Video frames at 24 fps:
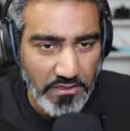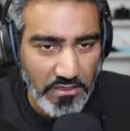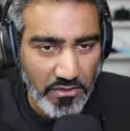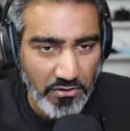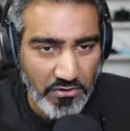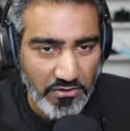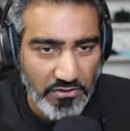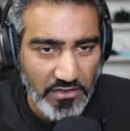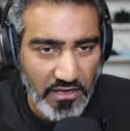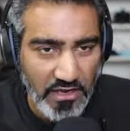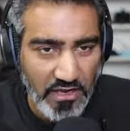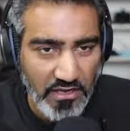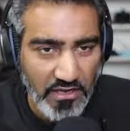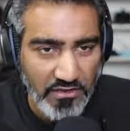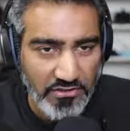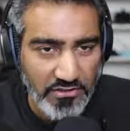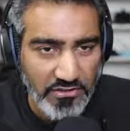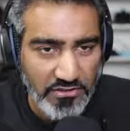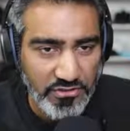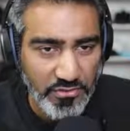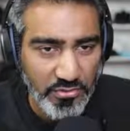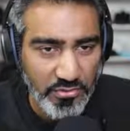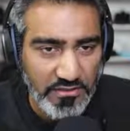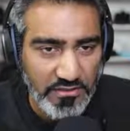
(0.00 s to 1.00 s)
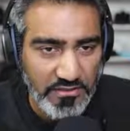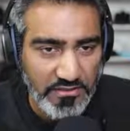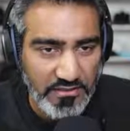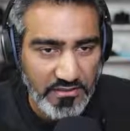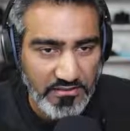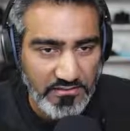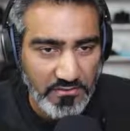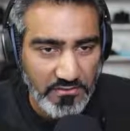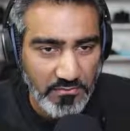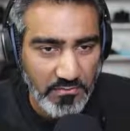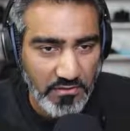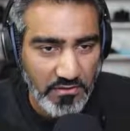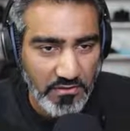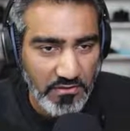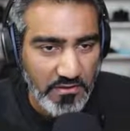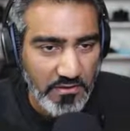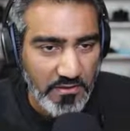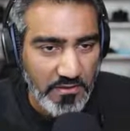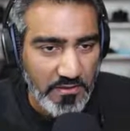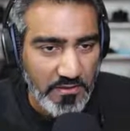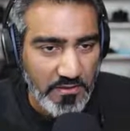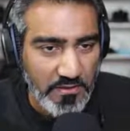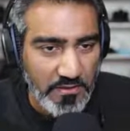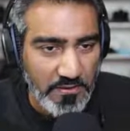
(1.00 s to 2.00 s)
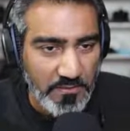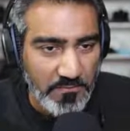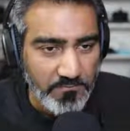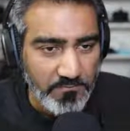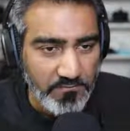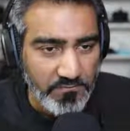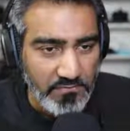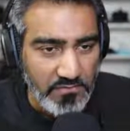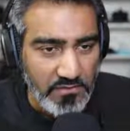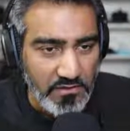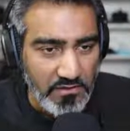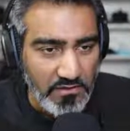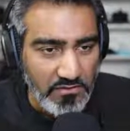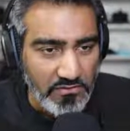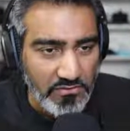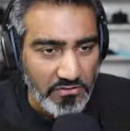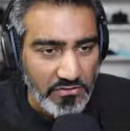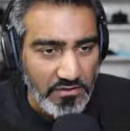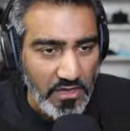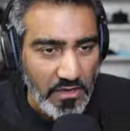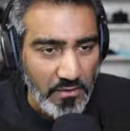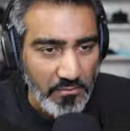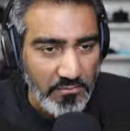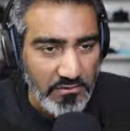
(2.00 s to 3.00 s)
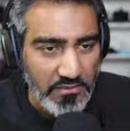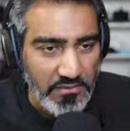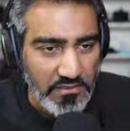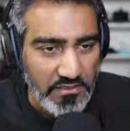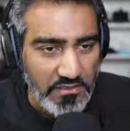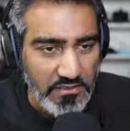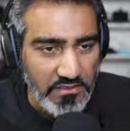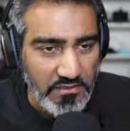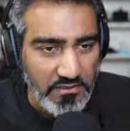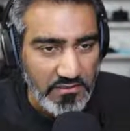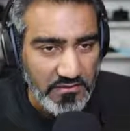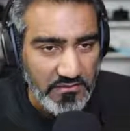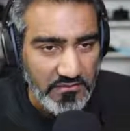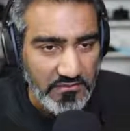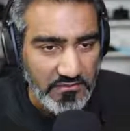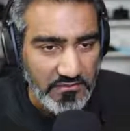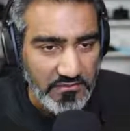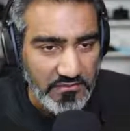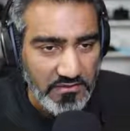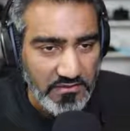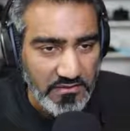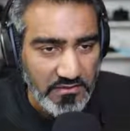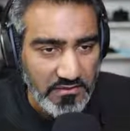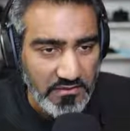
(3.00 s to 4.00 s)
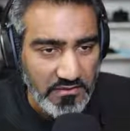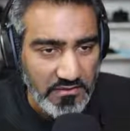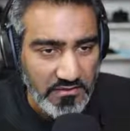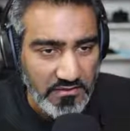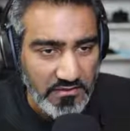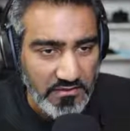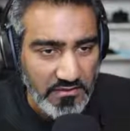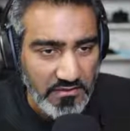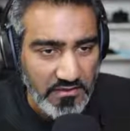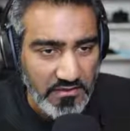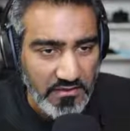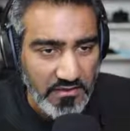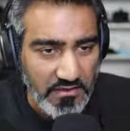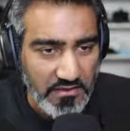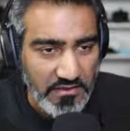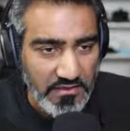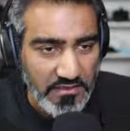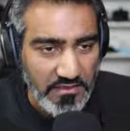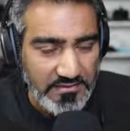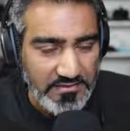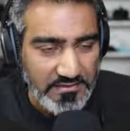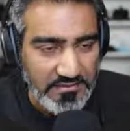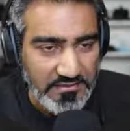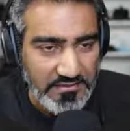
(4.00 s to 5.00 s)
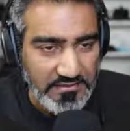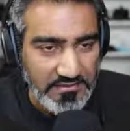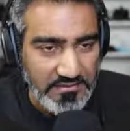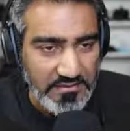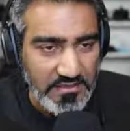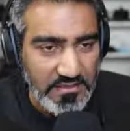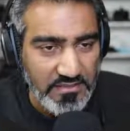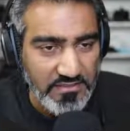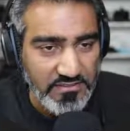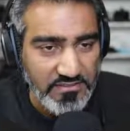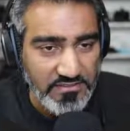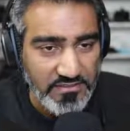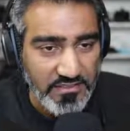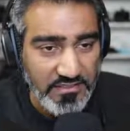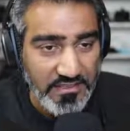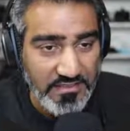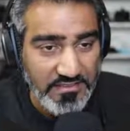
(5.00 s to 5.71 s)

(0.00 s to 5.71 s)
the 120 decibel. So now I'm going to select the